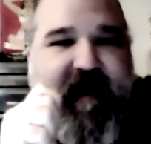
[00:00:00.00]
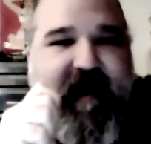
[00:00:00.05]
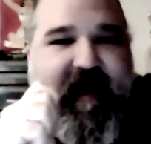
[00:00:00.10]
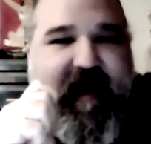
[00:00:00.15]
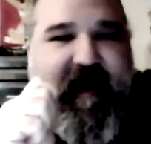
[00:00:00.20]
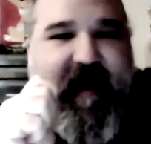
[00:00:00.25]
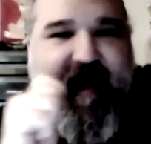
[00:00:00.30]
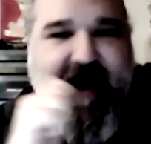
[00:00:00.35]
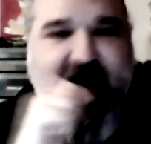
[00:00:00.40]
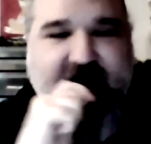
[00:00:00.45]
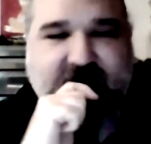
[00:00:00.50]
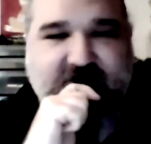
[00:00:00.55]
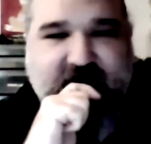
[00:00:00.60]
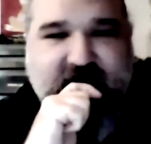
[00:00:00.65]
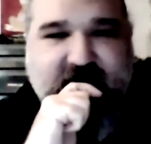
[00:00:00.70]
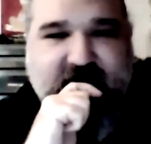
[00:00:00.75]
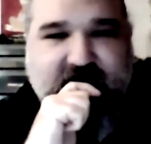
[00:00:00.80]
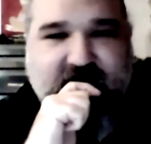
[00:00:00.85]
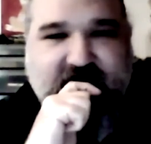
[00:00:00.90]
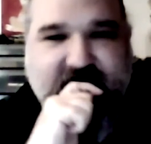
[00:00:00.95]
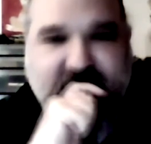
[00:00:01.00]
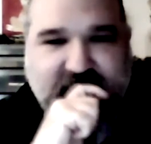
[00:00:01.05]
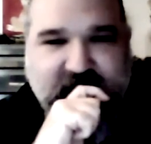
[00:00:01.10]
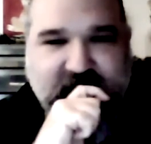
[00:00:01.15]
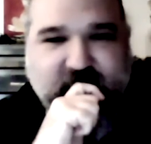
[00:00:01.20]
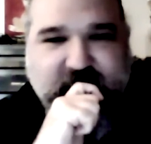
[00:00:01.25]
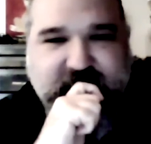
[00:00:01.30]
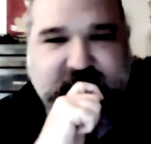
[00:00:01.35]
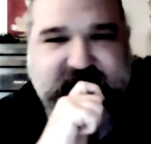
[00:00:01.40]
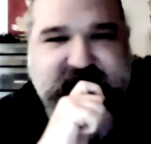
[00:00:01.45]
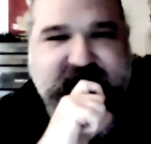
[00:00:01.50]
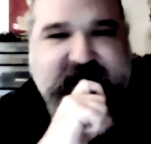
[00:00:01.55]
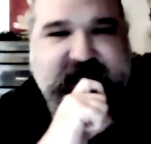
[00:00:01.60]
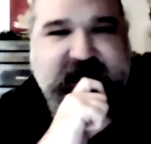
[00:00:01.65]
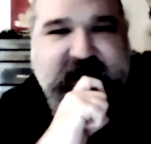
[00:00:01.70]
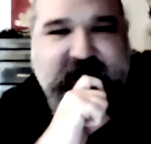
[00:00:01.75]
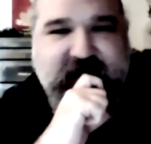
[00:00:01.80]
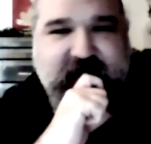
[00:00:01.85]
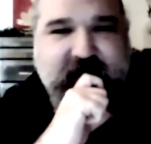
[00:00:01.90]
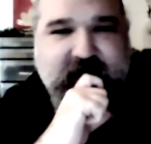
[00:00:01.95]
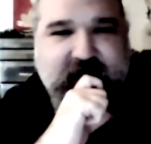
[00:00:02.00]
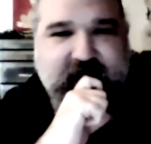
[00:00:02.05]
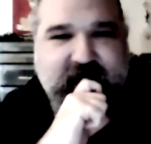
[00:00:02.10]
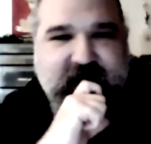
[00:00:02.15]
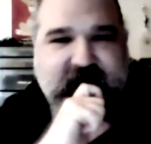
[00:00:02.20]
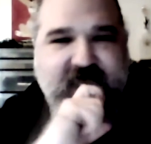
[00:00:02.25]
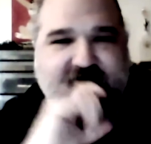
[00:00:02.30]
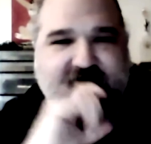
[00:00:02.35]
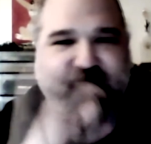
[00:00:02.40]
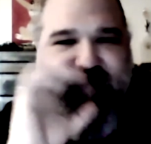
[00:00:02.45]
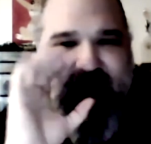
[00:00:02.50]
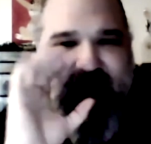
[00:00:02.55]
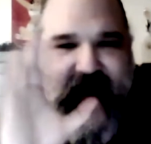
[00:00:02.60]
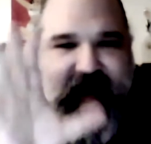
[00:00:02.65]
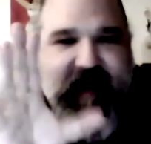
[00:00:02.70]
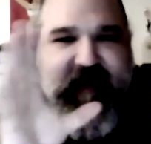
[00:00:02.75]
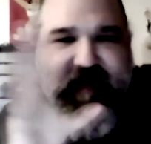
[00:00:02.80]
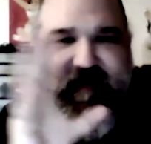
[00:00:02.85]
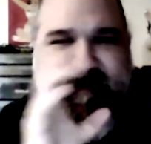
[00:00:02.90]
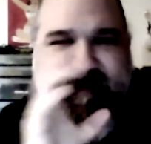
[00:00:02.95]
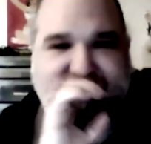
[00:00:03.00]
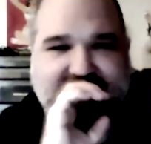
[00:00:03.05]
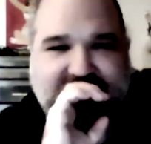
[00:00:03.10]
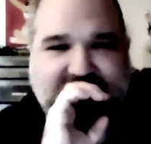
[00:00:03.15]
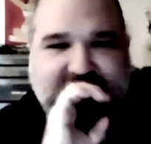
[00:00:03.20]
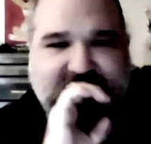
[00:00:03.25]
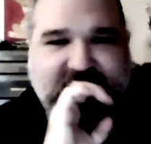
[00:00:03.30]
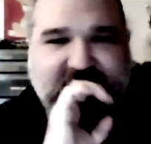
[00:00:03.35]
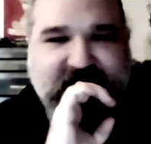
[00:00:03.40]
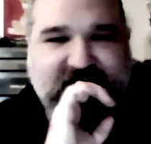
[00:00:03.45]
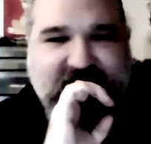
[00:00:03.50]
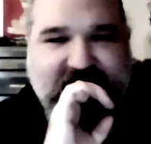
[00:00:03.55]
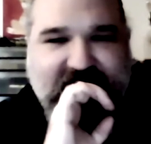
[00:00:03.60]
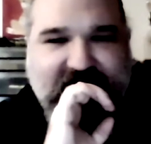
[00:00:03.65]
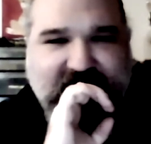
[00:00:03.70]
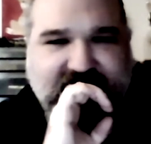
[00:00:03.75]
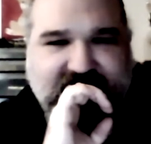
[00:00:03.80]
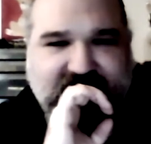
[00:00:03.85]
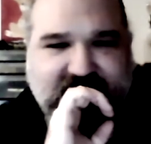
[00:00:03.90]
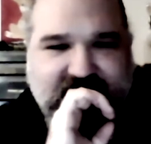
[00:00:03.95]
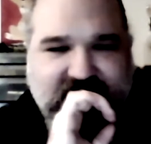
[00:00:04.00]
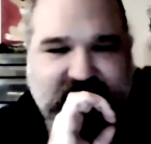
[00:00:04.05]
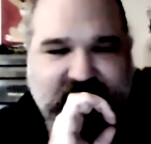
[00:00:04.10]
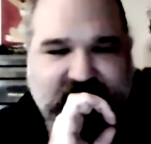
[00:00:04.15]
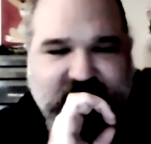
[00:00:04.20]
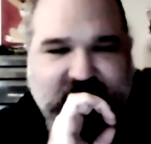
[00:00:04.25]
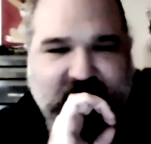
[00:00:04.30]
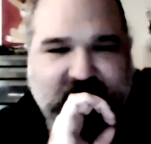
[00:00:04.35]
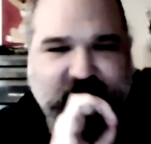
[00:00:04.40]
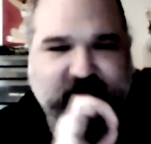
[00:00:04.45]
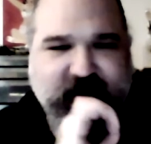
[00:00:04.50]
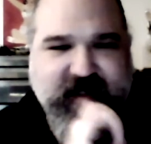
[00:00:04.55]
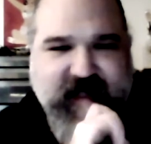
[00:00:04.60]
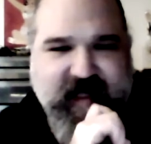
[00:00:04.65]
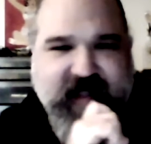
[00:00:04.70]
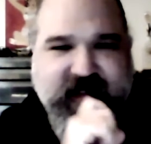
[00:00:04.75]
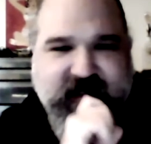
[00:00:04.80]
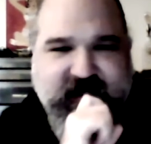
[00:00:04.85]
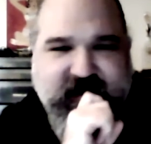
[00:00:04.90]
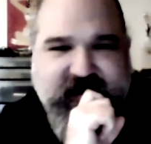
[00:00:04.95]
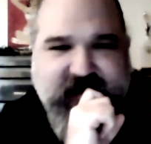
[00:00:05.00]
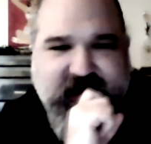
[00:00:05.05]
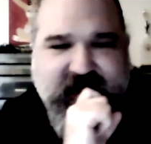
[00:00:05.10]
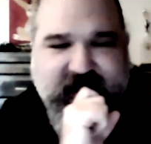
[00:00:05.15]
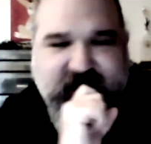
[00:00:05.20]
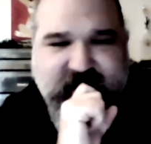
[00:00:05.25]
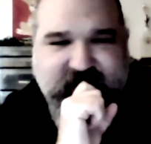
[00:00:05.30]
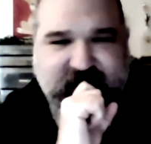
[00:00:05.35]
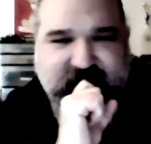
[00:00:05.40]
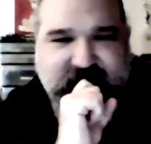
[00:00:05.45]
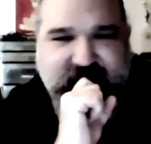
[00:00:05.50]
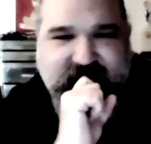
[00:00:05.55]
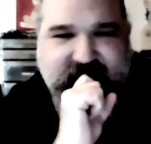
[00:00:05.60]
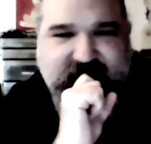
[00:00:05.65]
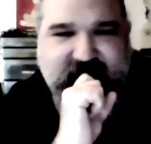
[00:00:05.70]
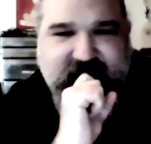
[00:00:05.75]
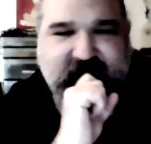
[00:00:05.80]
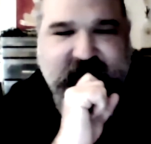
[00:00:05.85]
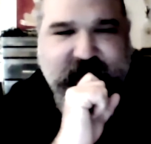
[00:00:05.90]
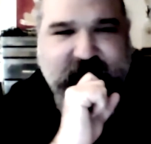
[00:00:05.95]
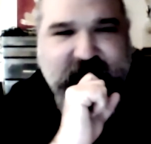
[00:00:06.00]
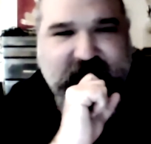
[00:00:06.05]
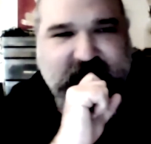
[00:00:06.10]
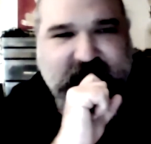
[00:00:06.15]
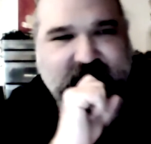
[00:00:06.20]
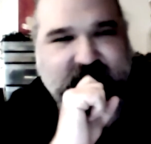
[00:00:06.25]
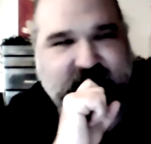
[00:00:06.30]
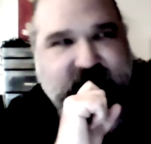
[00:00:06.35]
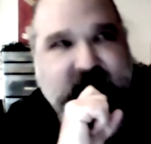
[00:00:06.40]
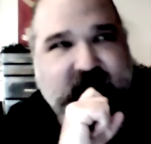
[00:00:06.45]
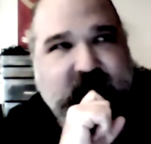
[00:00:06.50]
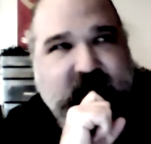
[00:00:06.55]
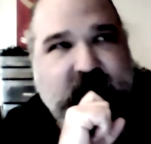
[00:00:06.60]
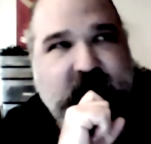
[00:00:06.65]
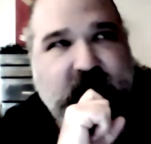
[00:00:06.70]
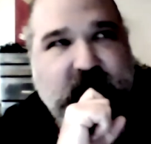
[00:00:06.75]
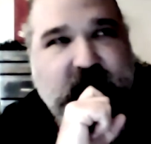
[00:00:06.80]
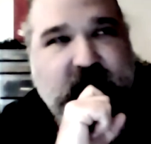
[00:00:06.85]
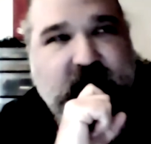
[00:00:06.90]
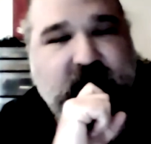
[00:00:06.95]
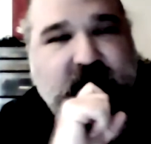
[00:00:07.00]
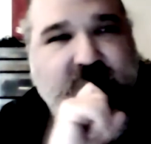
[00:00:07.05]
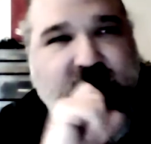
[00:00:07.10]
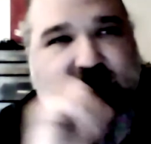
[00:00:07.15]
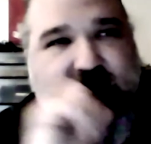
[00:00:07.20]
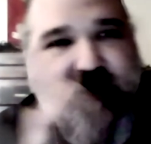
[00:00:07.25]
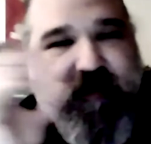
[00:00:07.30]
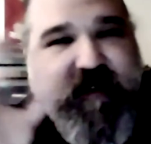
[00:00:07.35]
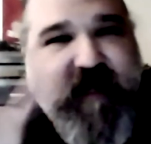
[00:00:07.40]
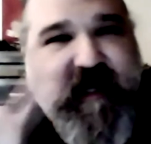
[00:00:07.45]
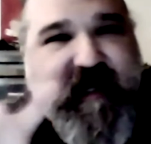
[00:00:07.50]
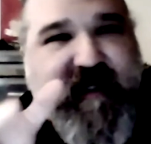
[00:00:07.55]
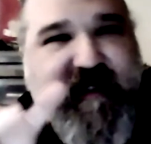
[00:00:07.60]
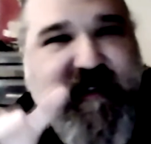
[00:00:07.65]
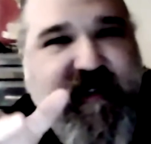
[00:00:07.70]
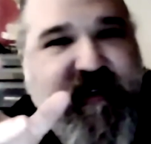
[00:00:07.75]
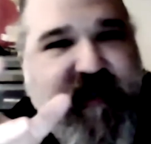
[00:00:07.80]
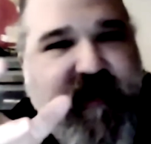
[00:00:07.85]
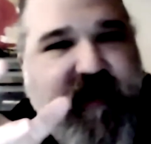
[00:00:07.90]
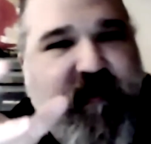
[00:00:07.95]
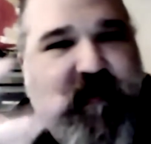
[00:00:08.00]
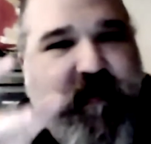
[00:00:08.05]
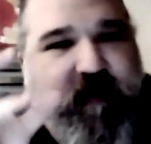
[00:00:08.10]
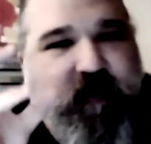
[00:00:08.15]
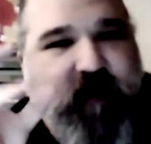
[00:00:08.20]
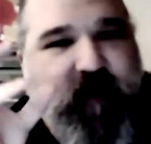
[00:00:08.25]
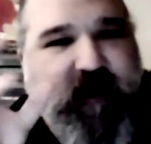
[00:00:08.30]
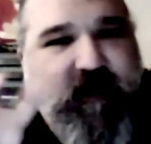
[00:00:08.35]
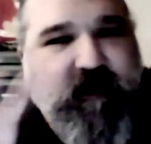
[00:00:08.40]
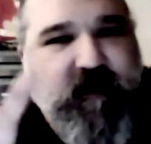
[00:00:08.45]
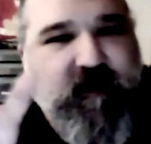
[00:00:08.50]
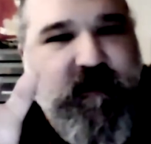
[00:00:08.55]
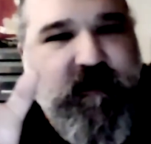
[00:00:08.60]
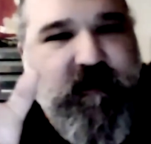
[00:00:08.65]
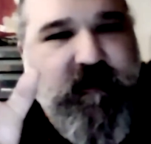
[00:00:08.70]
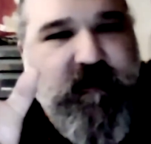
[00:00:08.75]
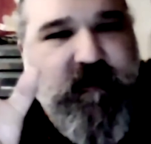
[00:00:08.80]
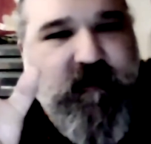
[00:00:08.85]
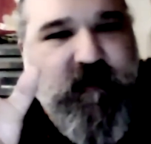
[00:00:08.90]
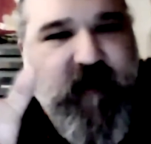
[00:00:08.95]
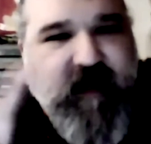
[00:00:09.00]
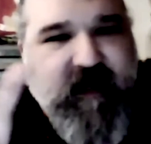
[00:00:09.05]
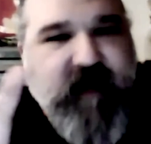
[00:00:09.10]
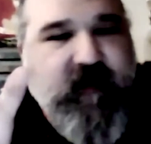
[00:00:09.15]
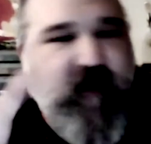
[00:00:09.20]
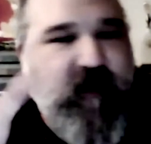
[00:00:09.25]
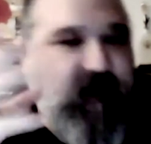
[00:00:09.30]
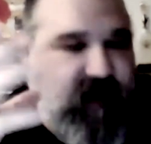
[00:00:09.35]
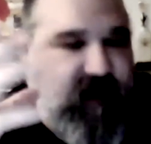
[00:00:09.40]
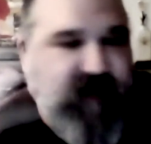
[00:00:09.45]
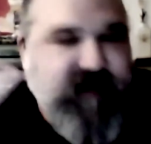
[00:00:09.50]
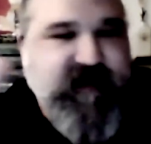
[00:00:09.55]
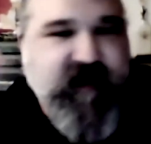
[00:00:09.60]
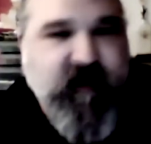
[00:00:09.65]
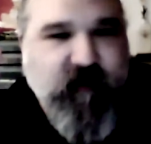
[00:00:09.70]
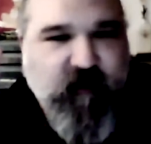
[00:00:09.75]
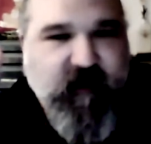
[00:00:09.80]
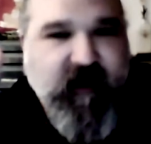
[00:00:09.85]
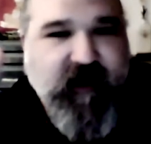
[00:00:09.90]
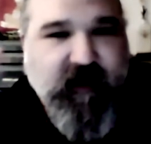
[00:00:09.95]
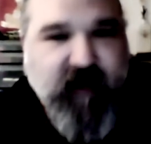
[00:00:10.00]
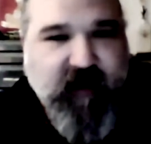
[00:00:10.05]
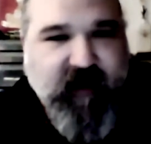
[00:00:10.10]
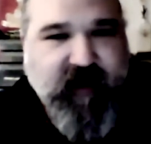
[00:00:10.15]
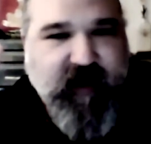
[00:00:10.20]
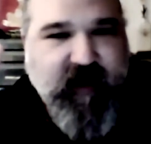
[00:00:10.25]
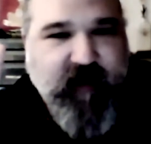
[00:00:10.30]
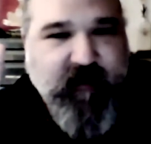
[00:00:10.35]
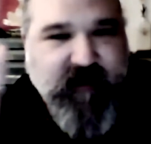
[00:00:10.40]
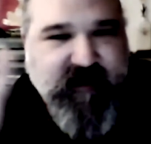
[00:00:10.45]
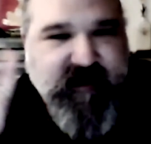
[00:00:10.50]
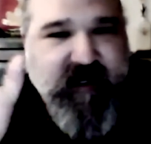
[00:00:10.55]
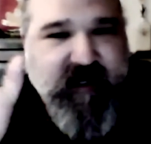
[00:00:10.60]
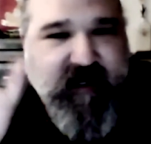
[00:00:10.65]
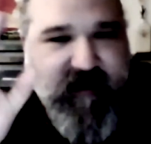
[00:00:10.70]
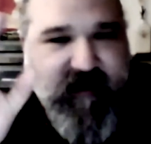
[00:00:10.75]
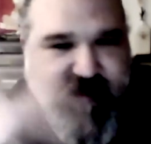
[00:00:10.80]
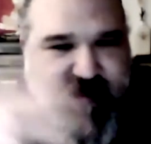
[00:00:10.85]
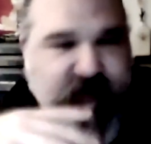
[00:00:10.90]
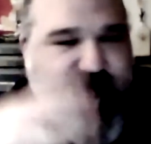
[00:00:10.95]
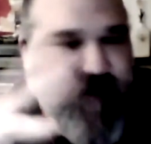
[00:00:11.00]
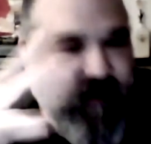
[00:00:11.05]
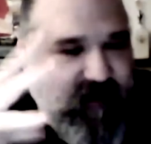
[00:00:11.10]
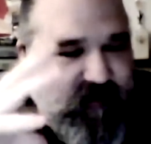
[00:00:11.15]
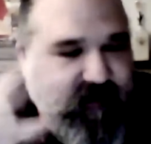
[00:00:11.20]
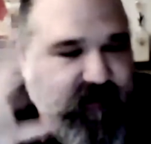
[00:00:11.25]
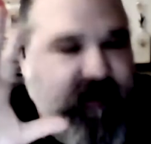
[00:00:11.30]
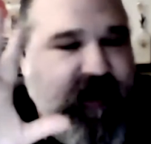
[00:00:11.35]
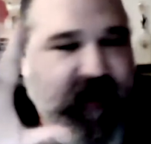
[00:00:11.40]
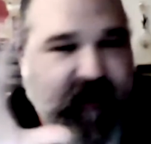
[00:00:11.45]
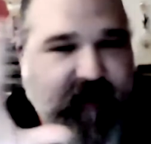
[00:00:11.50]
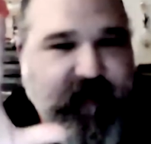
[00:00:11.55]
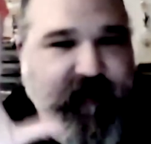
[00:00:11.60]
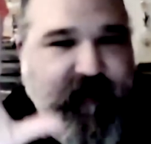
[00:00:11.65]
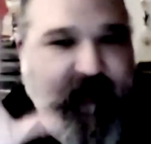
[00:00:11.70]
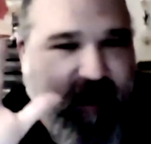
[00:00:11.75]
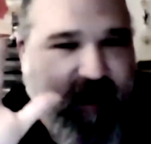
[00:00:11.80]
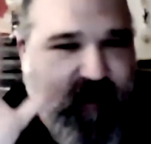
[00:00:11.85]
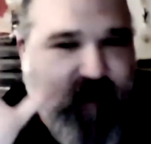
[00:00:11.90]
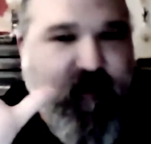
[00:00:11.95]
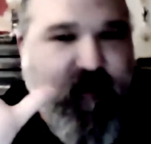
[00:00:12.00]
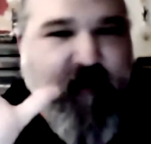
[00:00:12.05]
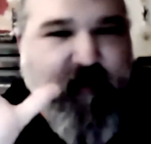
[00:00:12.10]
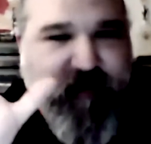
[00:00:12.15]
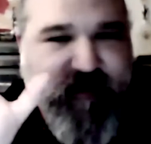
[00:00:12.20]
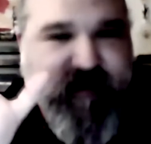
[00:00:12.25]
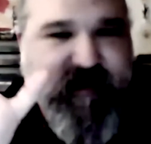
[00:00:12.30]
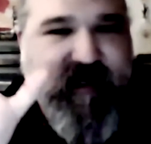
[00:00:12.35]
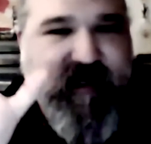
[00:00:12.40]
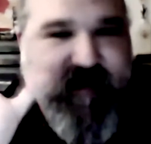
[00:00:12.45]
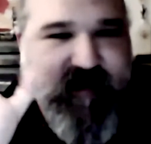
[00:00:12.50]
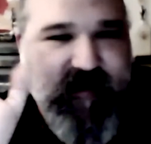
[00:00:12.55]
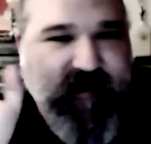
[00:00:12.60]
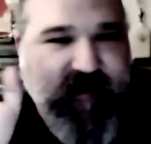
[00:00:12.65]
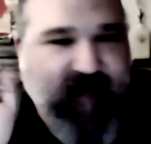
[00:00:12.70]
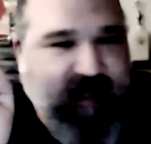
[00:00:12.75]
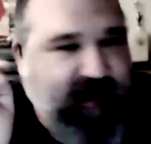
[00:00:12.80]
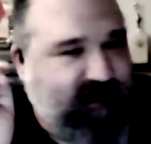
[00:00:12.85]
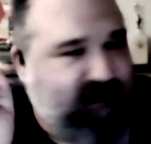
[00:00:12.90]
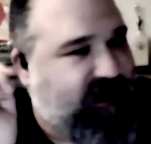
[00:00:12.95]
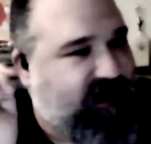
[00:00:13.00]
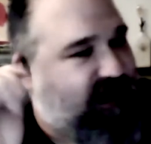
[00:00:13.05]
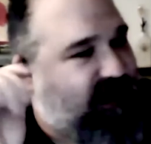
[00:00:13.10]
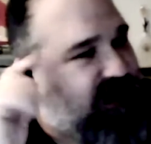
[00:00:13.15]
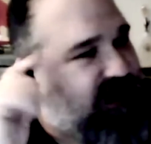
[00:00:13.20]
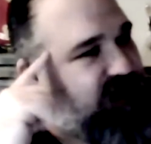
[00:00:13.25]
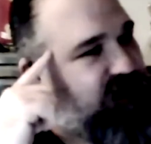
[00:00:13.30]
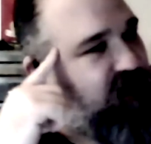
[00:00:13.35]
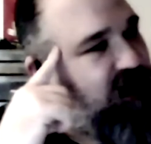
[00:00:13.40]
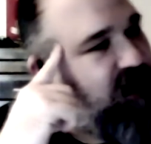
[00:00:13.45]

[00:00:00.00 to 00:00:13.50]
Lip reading: and I will see if I think that represents intelligent design? Because, science in general, I say we like I'm a scientist, but I'm representing that side here.